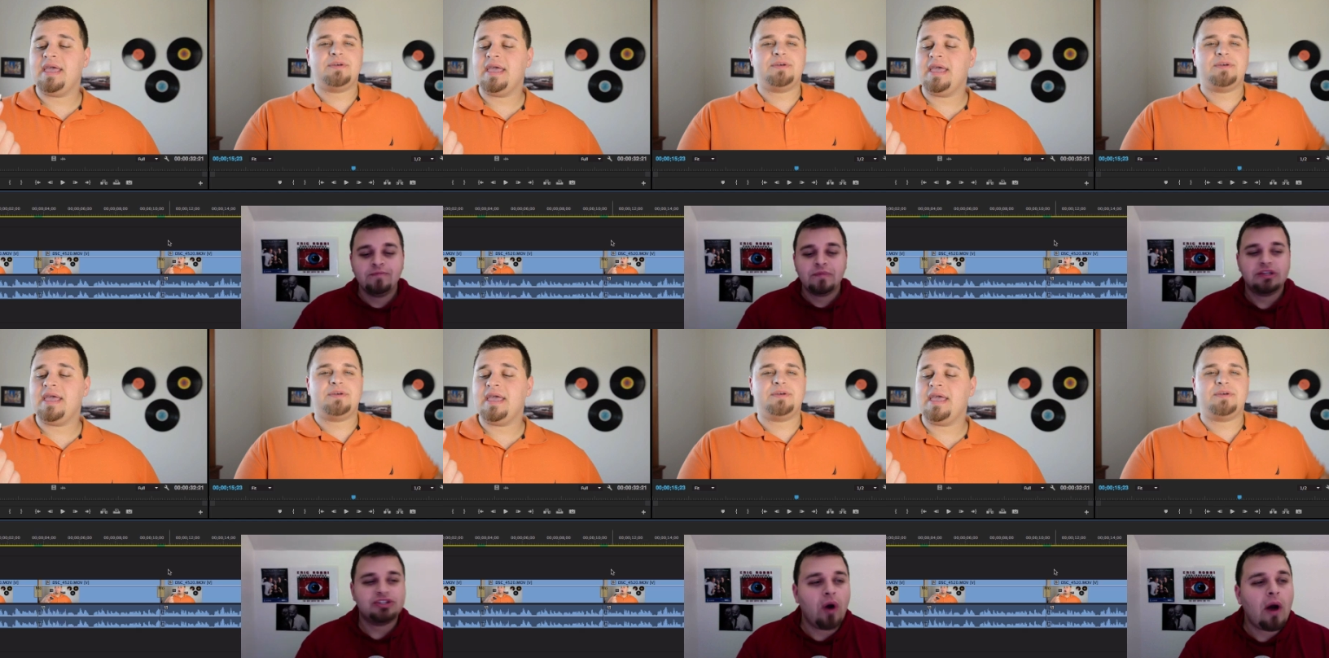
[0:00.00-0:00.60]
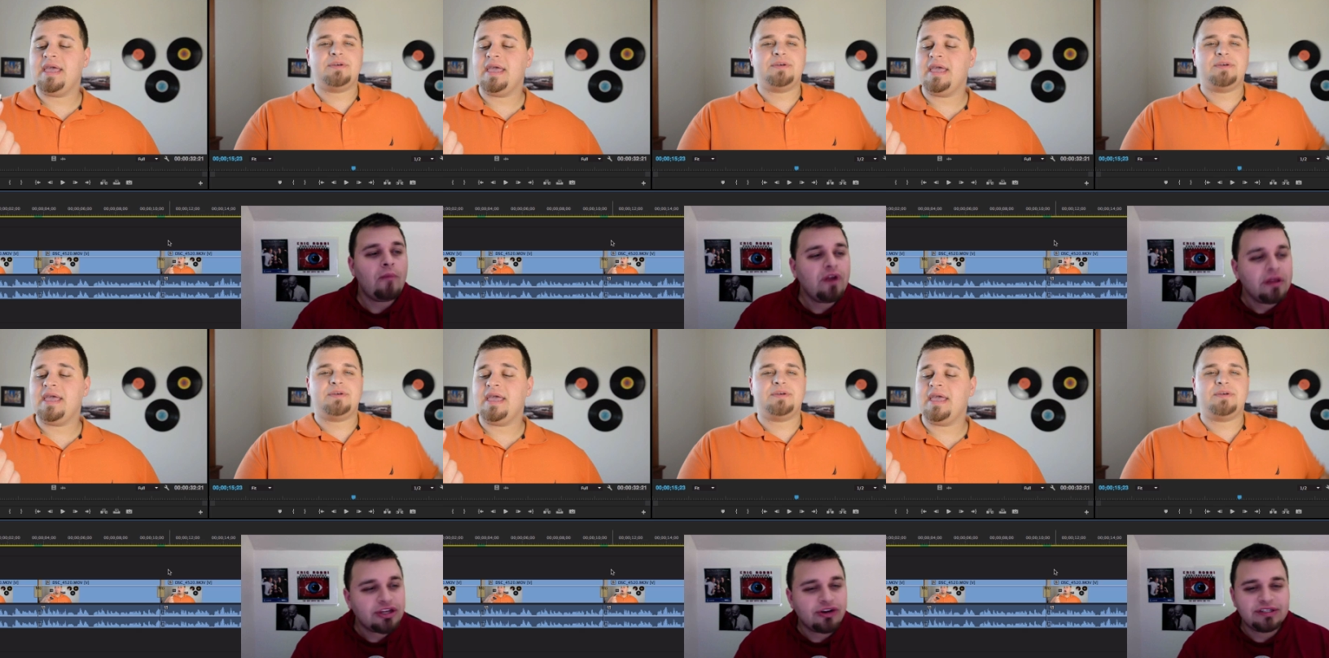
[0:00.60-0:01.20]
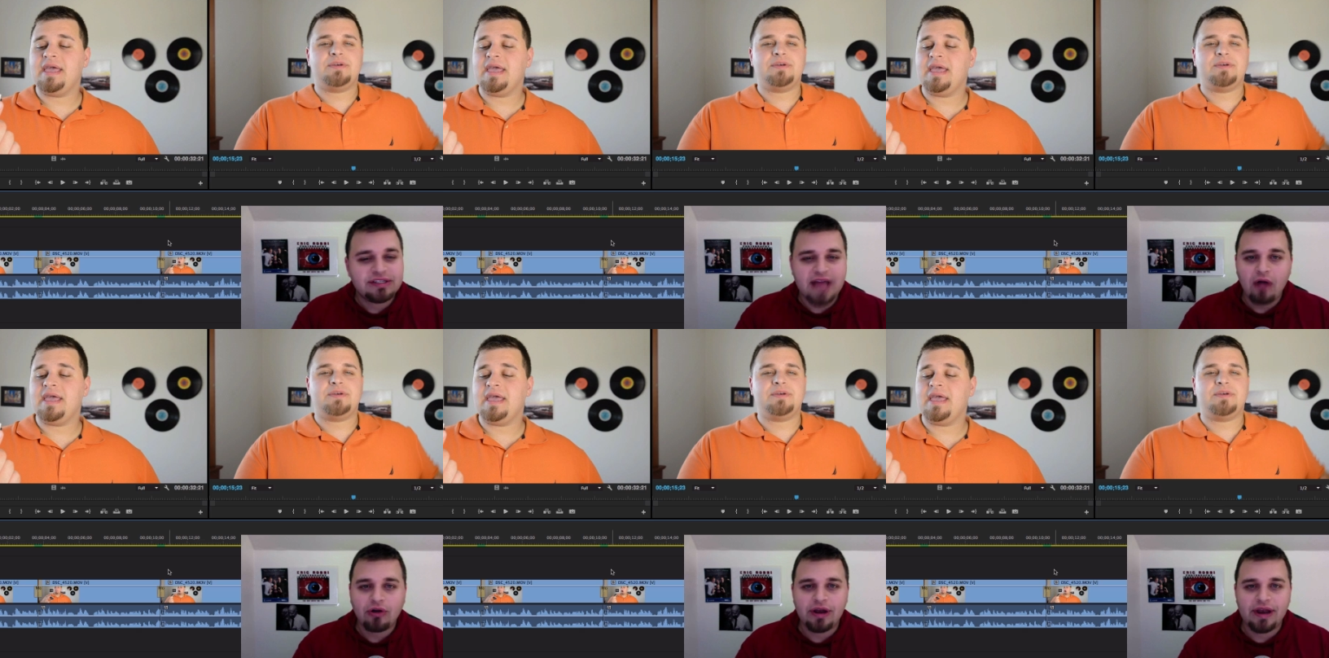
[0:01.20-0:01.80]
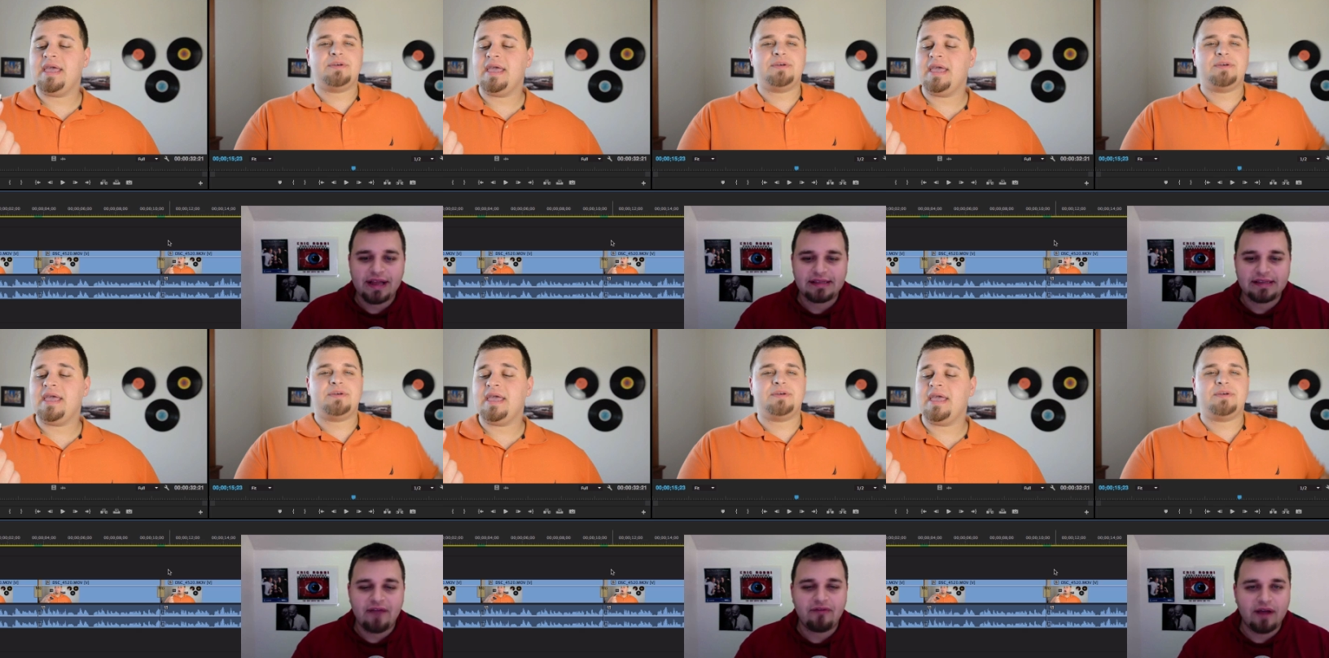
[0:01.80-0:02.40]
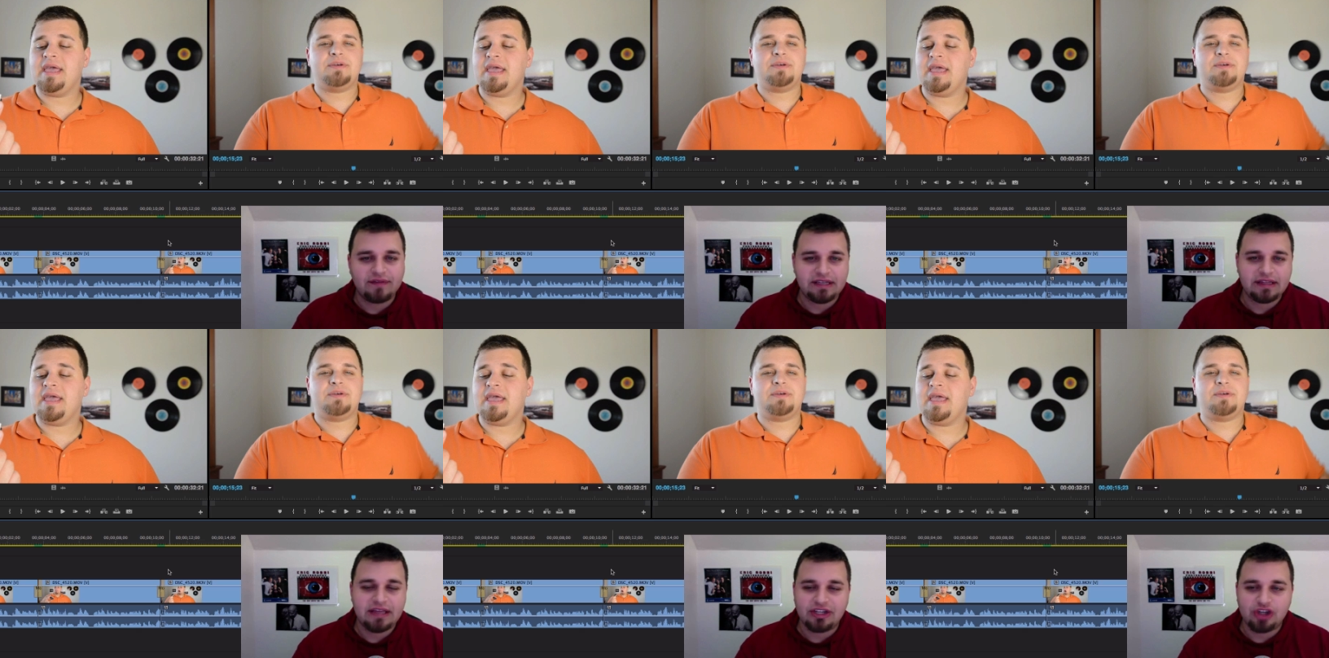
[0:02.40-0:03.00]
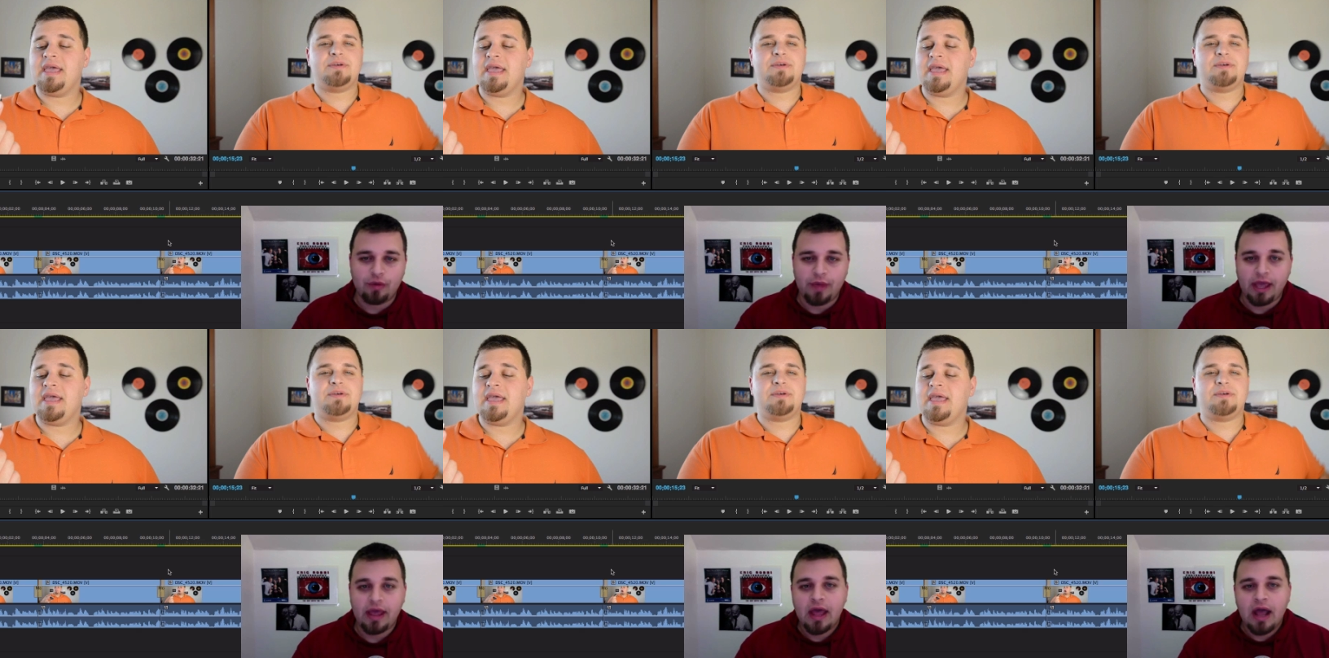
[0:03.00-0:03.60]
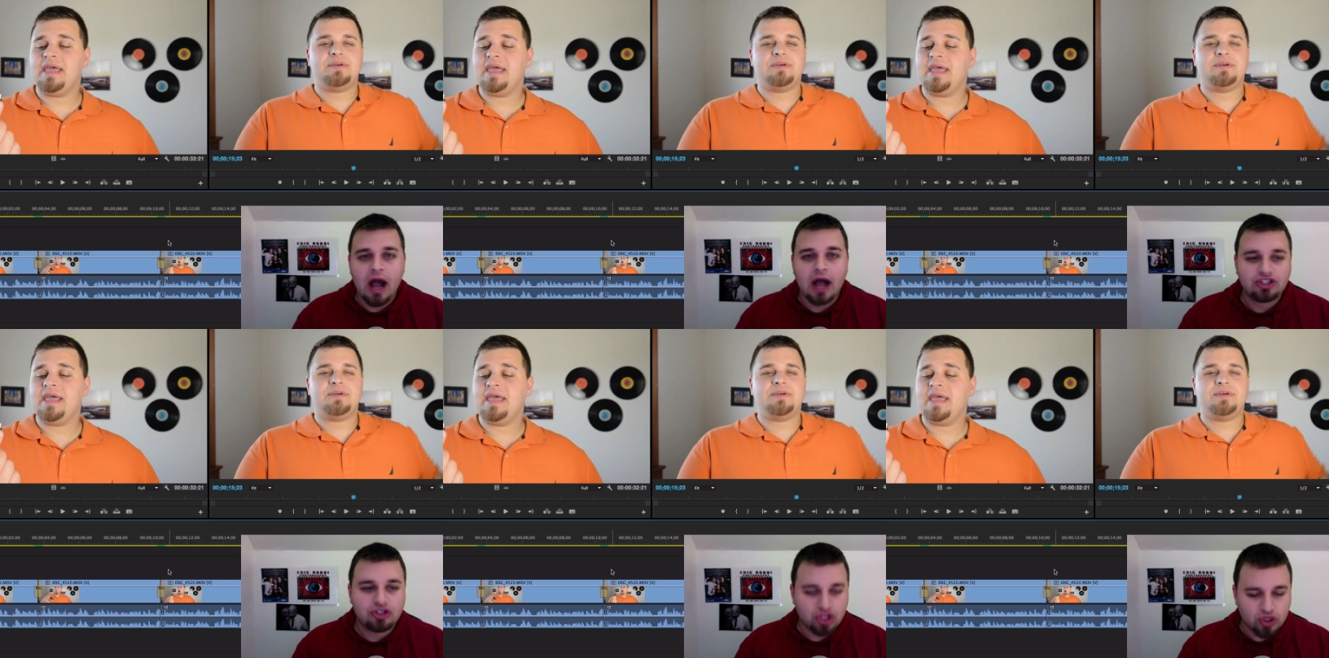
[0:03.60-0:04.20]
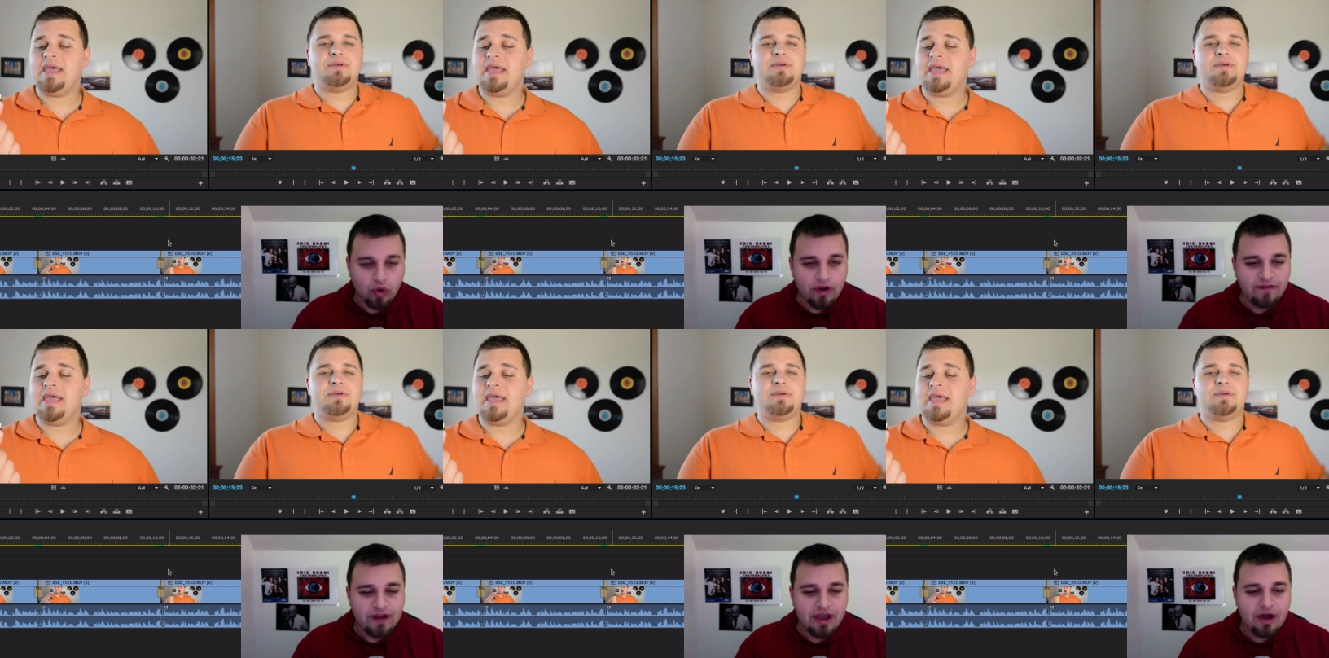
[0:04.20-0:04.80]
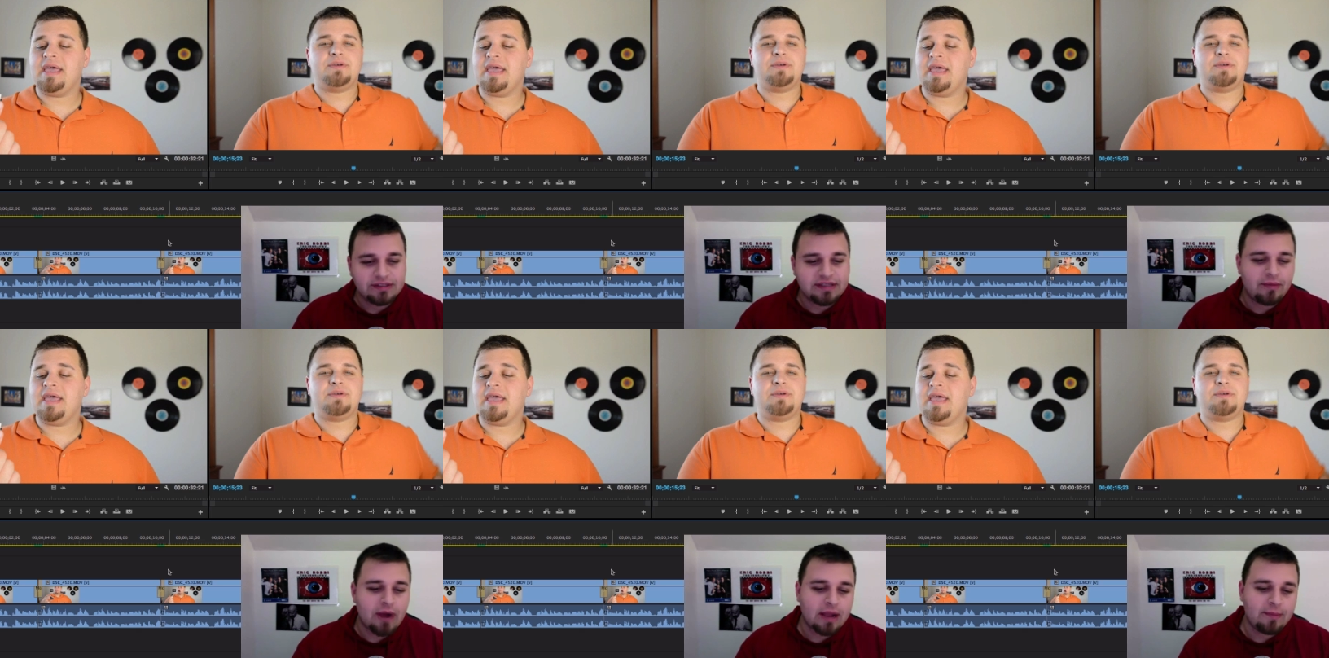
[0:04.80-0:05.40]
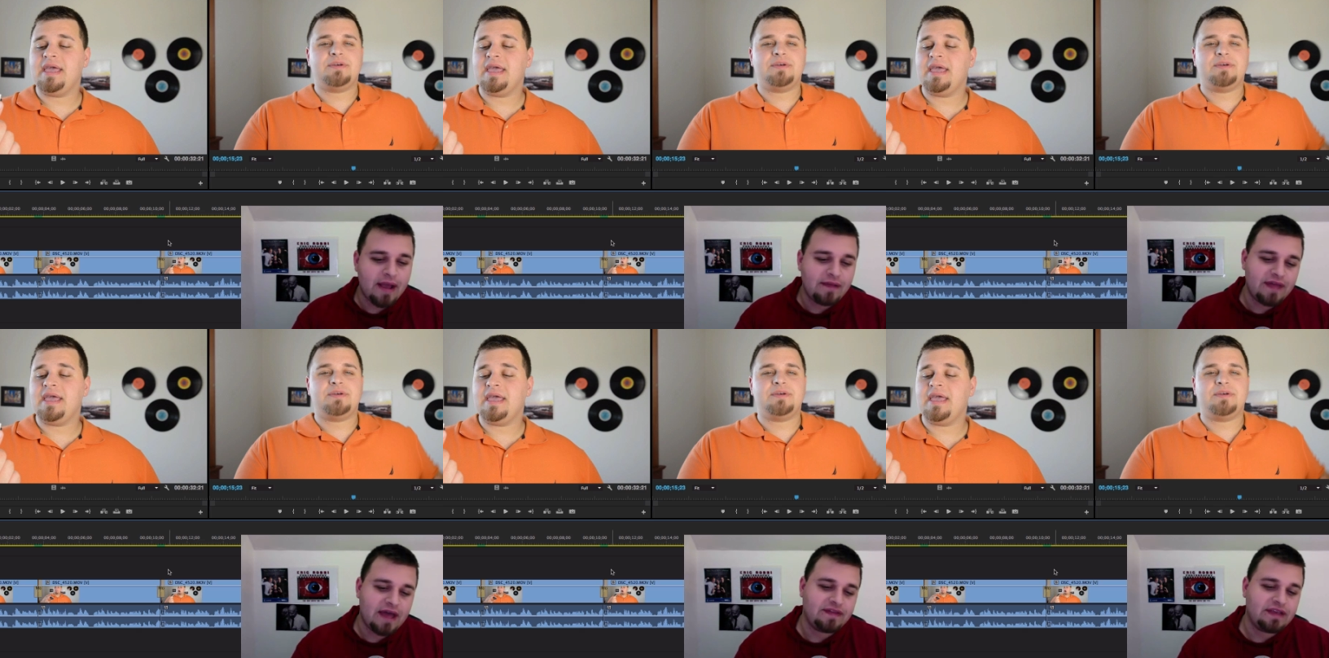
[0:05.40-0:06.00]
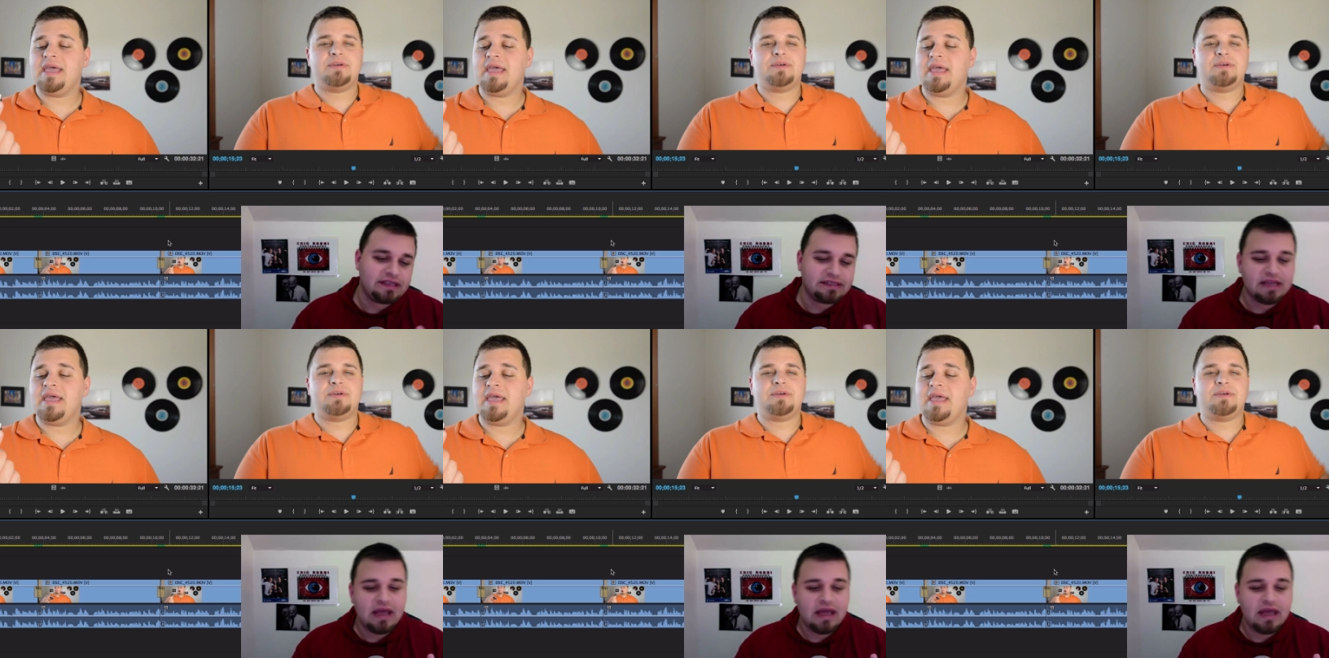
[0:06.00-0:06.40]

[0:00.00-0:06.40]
Speaker 1: So I'm really curious how good it is. I've, I've seen the Adobe uh, tutorial videos, and they recommend that these